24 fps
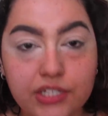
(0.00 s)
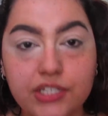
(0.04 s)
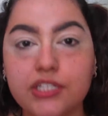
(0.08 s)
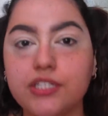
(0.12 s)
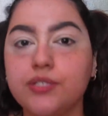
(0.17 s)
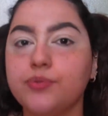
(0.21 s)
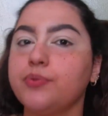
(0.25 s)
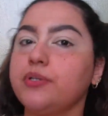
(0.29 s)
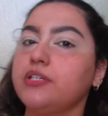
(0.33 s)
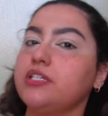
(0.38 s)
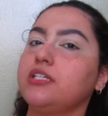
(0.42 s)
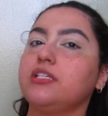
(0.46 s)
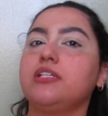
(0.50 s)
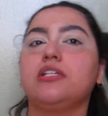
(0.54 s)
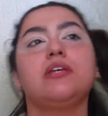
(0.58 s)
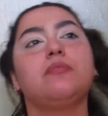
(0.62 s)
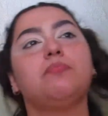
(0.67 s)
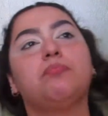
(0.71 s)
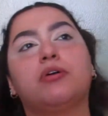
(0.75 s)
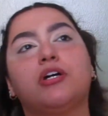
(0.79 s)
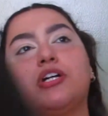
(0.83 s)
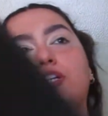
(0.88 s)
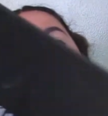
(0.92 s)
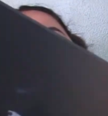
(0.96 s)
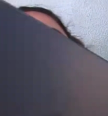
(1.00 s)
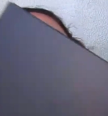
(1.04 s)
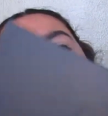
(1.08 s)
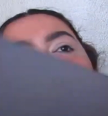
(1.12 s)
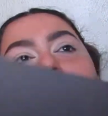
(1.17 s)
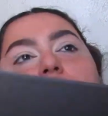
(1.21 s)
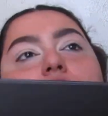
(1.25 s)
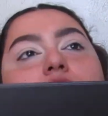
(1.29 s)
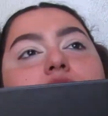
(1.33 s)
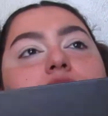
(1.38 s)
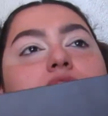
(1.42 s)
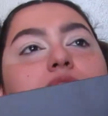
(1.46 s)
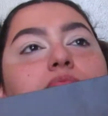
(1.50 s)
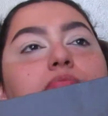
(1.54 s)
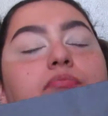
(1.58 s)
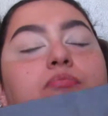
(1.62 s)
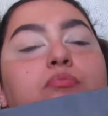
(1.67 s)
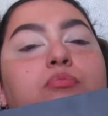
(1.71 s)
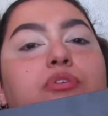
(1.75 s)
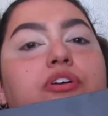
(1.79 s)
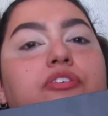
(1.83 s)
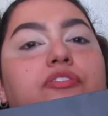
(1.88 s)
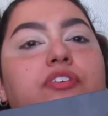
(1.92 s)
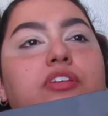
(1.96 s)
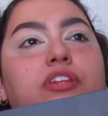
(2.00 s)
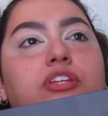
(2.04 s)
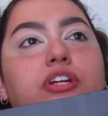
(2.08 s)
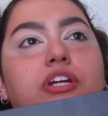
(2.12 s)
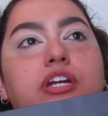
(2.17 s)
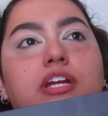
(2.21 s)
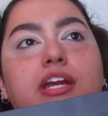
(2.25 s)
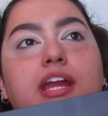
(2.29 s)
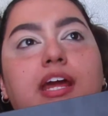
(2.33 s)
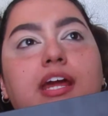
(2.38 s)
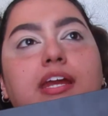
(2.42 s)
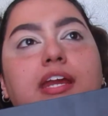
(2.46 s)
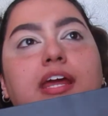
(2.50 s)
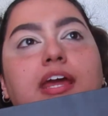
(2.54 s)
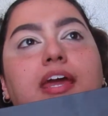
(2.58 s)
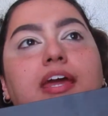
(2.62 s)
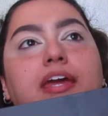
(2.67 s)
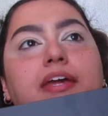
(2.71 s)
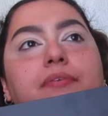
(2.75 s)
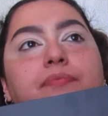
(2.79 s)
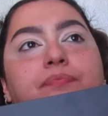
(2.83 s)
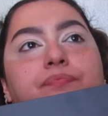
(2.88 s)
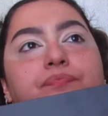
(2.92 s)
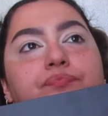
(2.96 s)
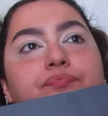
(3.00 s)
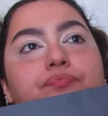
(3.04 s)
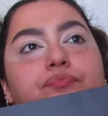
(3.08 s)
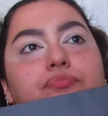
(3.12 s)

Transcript: just recently purchased the Morphe 39A.